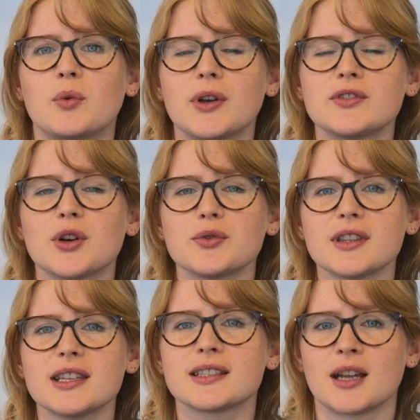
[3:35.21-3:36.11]
We've
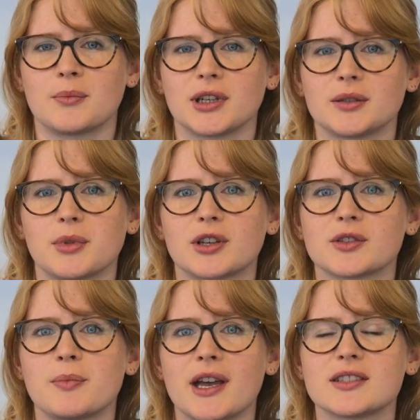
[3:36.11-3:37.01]
chosen this number
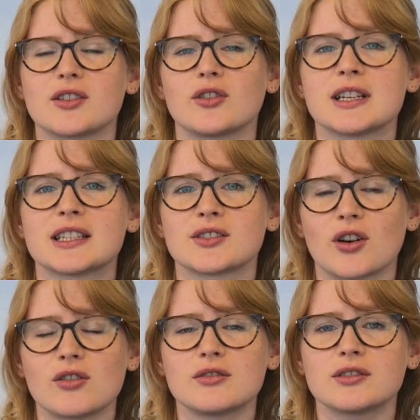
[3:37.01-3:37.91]
because based on
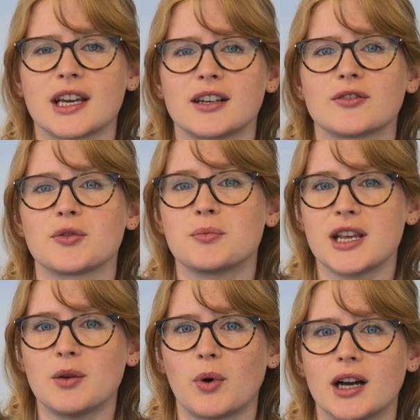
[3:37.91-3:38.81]
historical data from
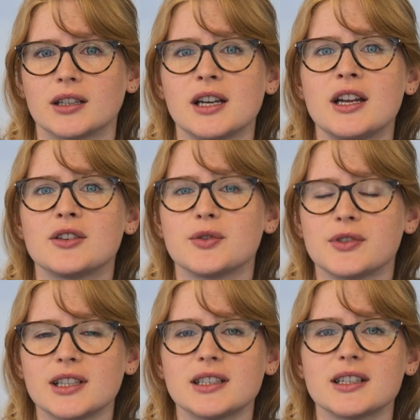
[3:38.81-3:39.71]
N I W A, New
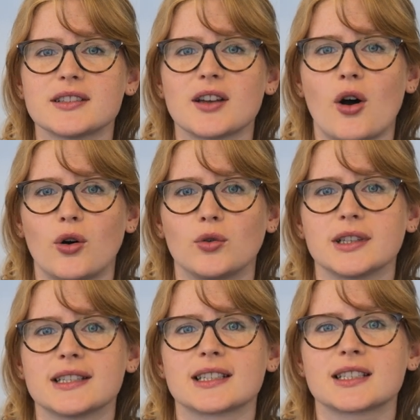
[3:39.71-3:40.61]
Zealand as a whole
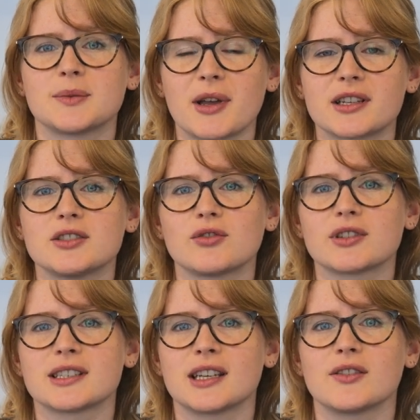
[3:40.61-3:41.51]
is expected to
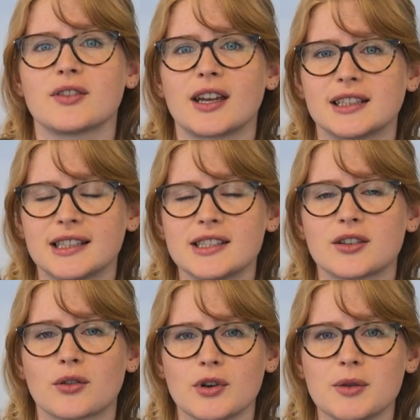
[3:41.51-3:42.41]
receive at
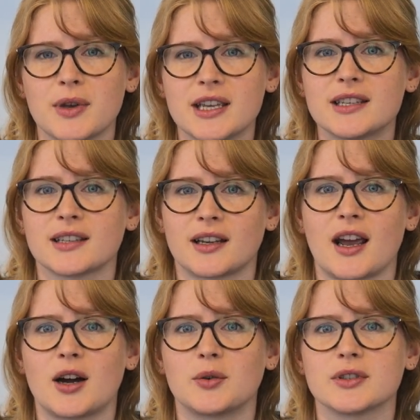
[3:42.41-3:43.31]
least three peak sun
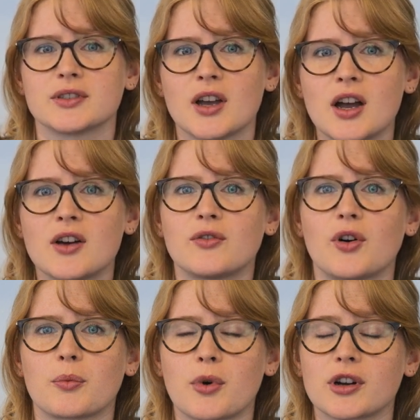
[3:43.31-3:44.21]
hours
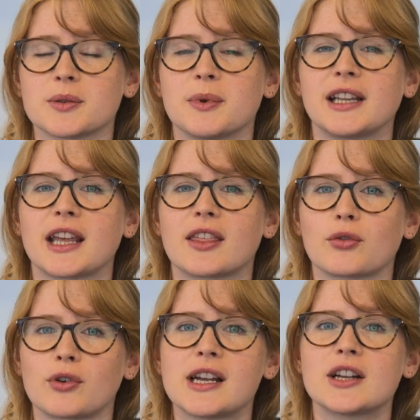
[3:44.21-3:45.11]
for approximately
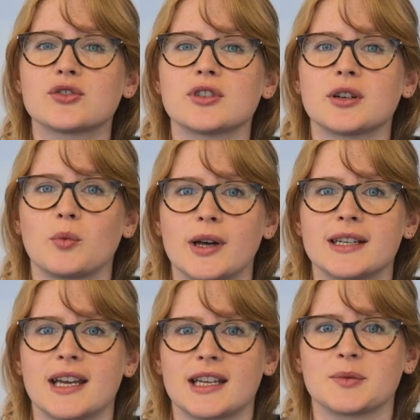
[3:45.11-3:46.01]
three hundred and
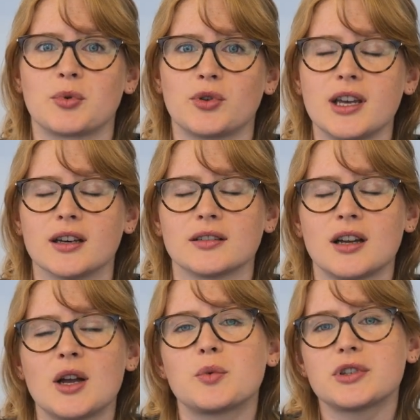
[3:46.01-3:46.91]
one days per year,
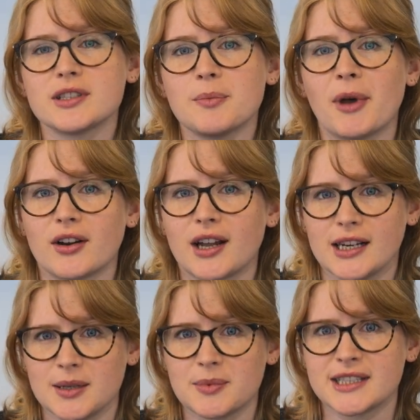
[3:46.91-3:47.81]
which is about
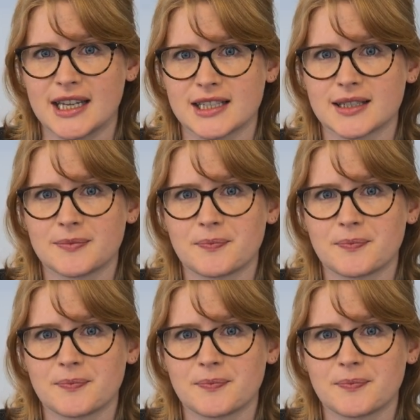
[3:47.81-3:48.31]
eighty percent.